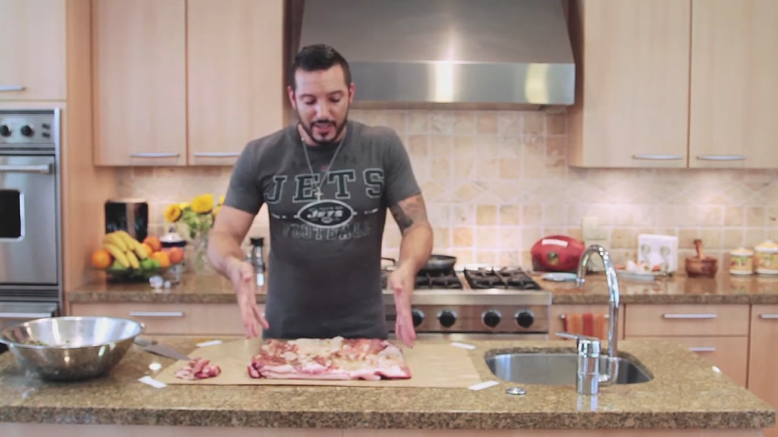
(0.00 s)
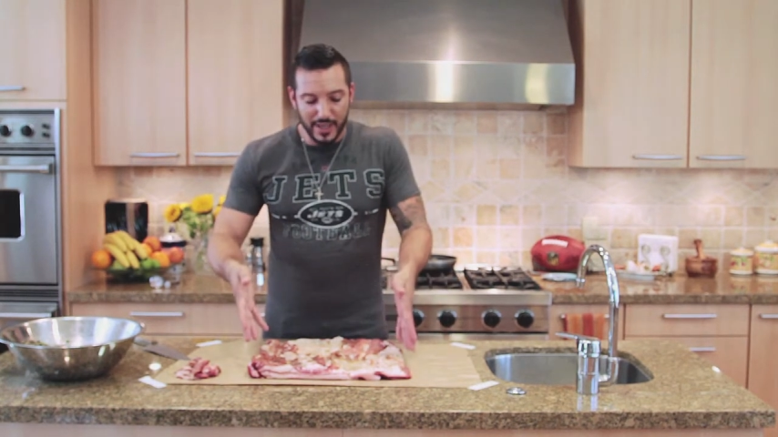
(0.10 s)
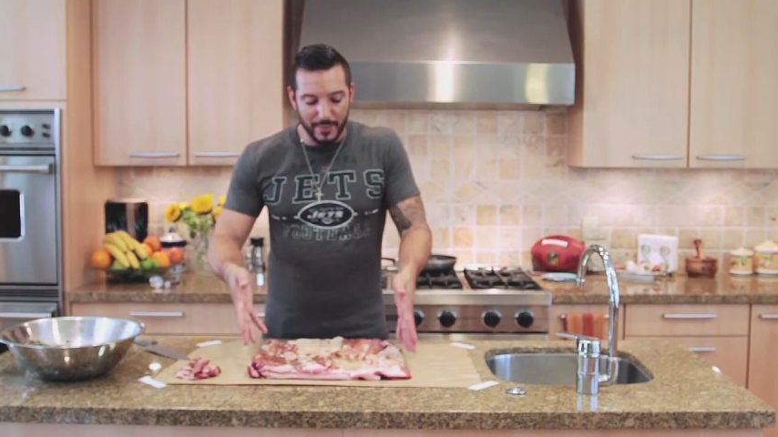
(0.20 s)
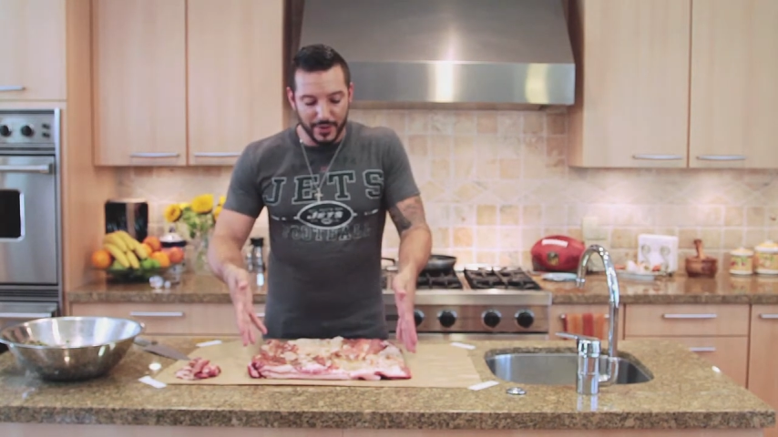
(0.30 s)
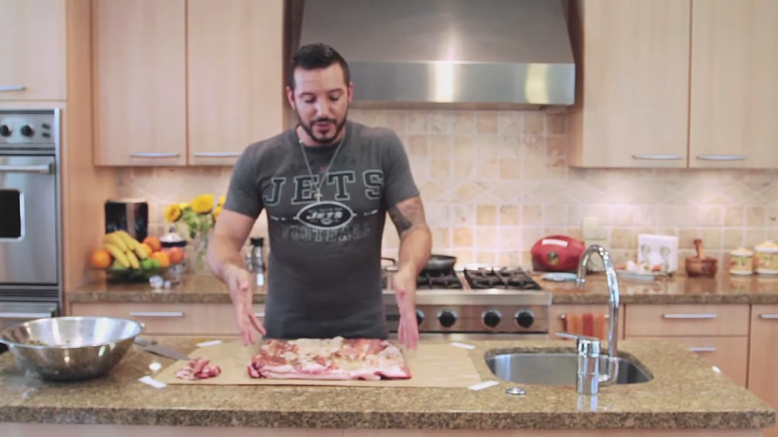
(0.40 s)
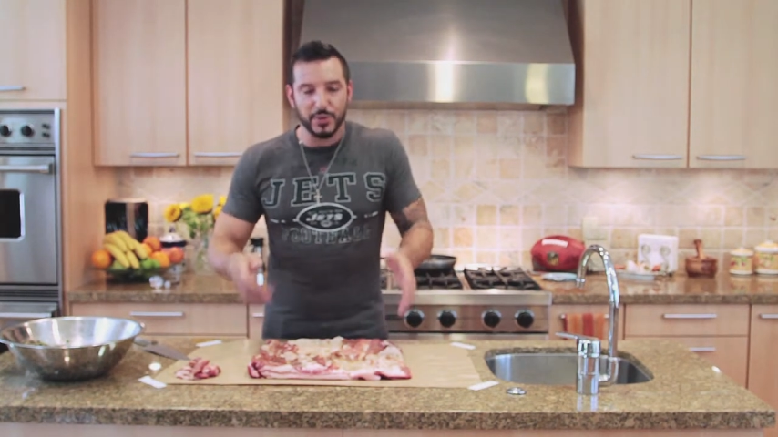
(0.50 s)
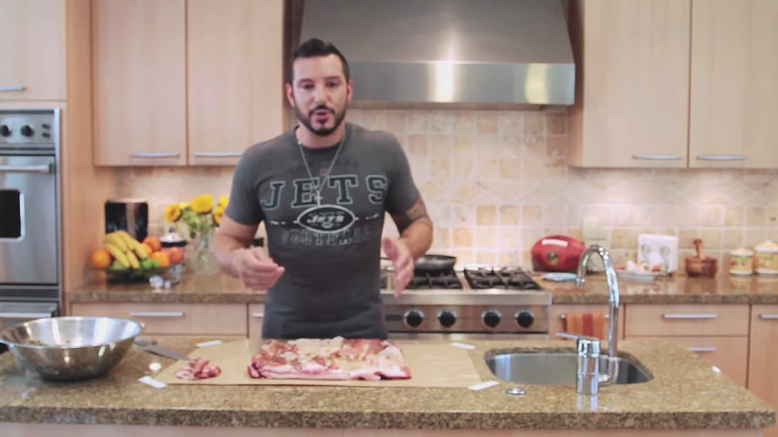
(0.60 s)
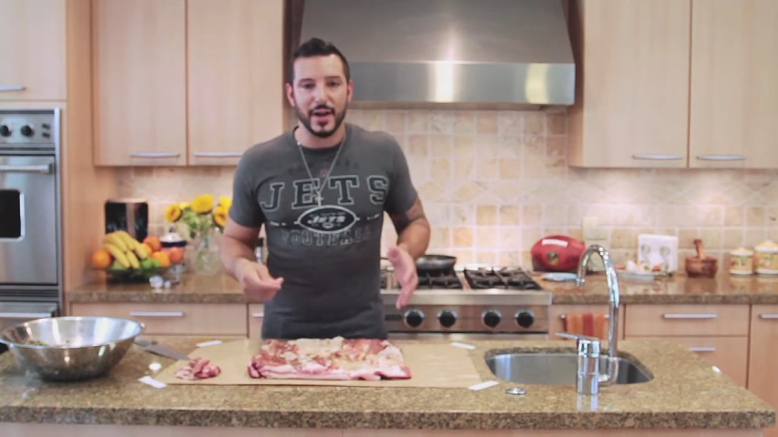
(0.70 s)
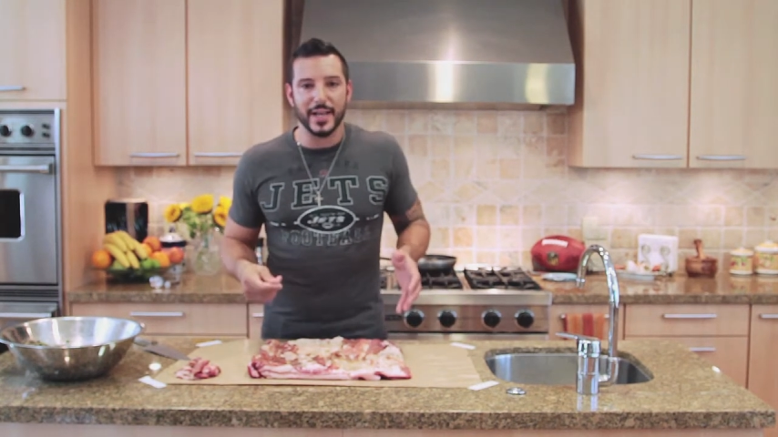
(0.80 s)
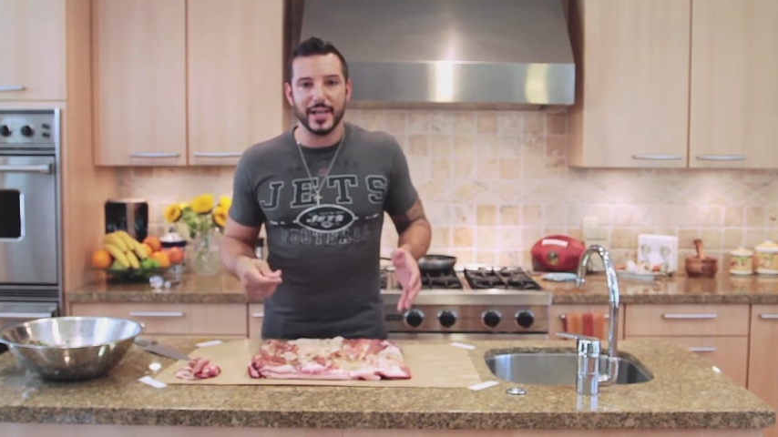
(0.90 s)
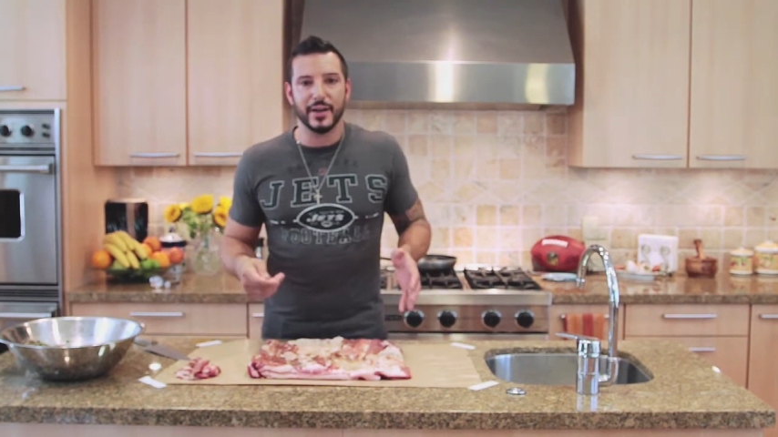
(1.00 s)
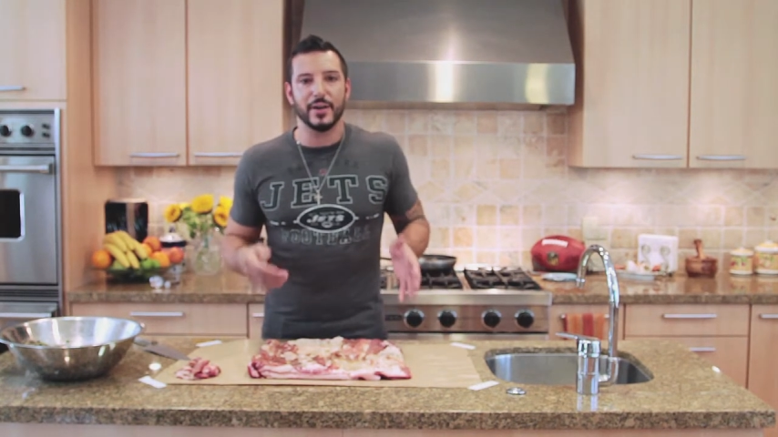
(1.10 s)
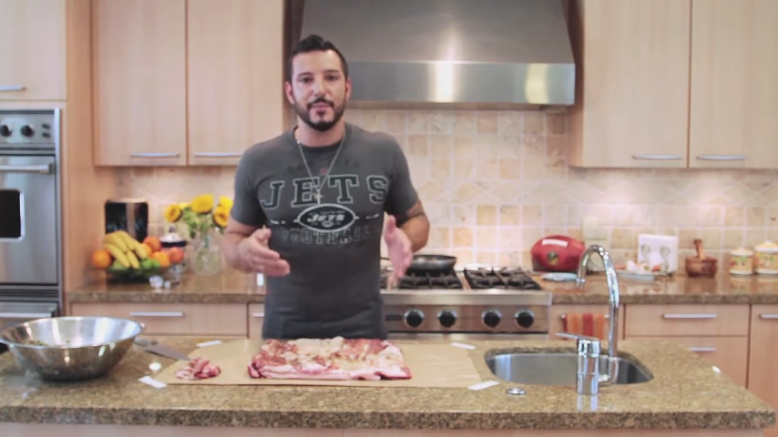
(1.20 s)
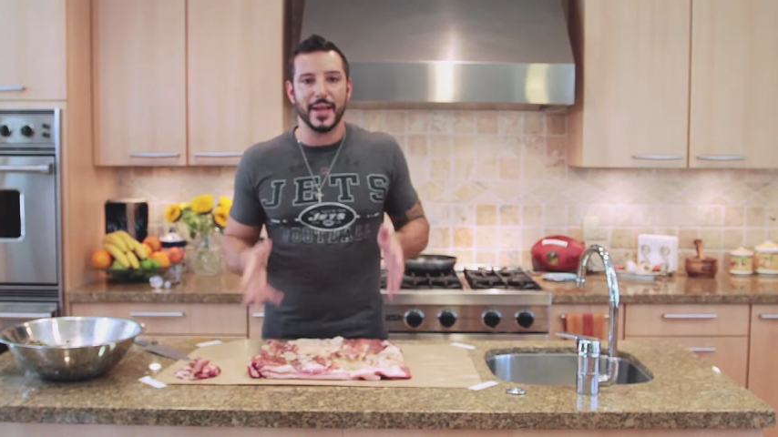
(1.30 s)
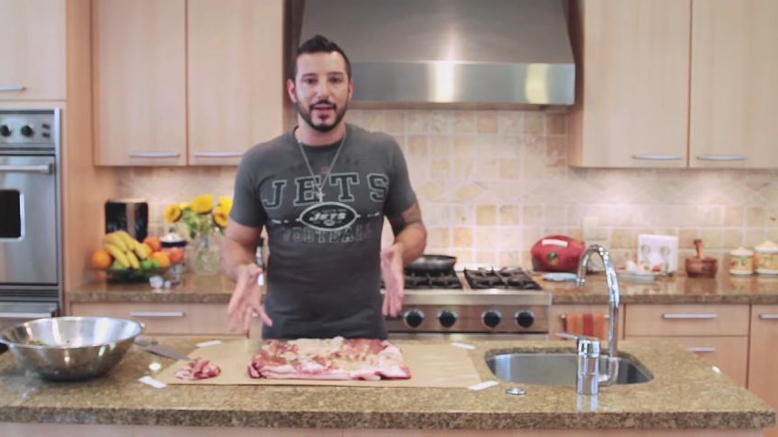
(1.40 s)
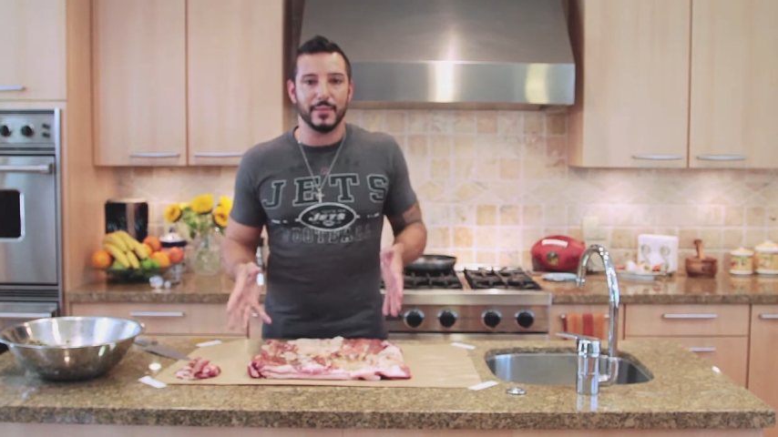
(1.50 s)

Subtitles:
I'm gonna do it right here, make a